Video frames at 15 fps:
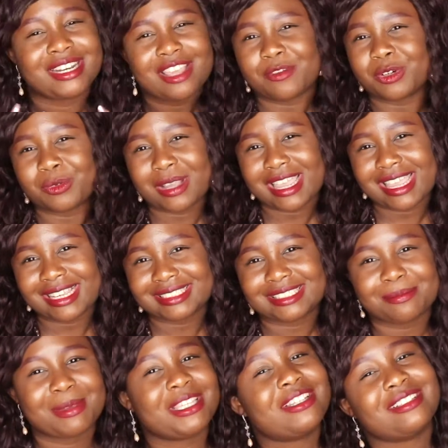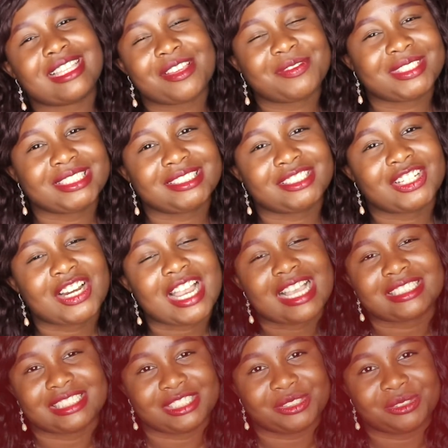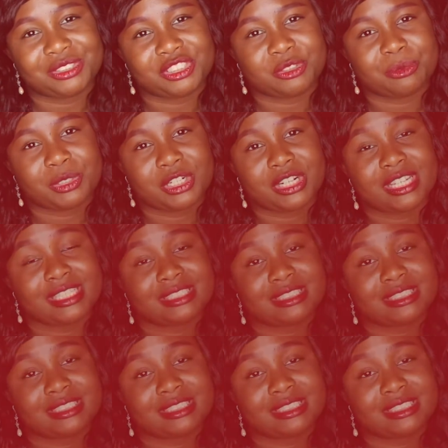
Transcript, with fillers: Another way to make your life easier as a YouTuber